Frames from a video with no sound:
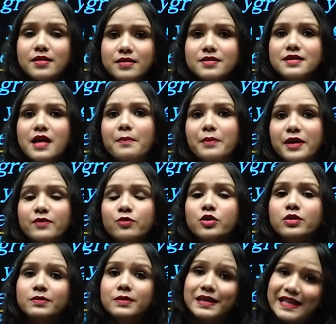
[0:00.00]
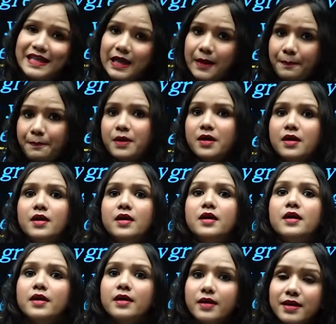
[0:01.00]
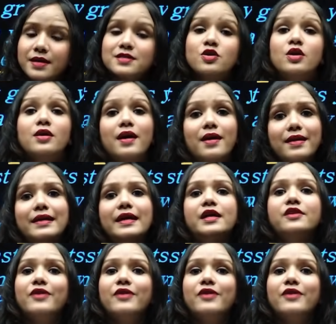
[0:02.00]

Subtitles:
somebody would keep his or her life